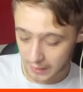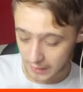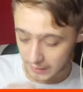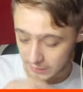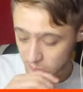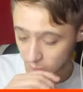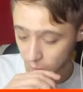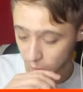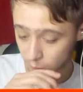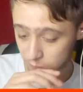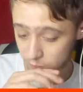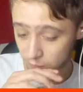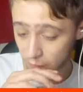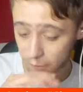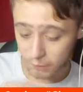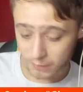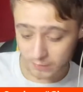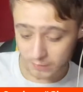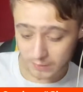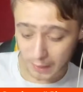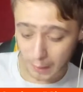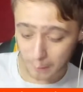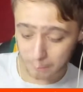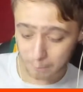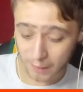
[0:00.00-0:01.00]
So we've gone
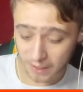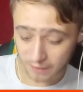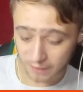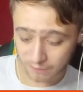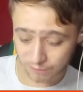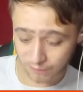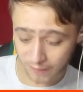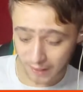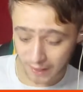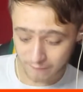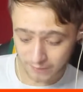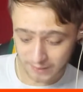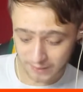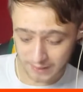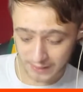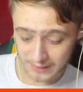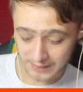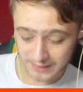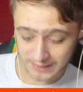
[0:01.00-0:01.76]
with that back five again.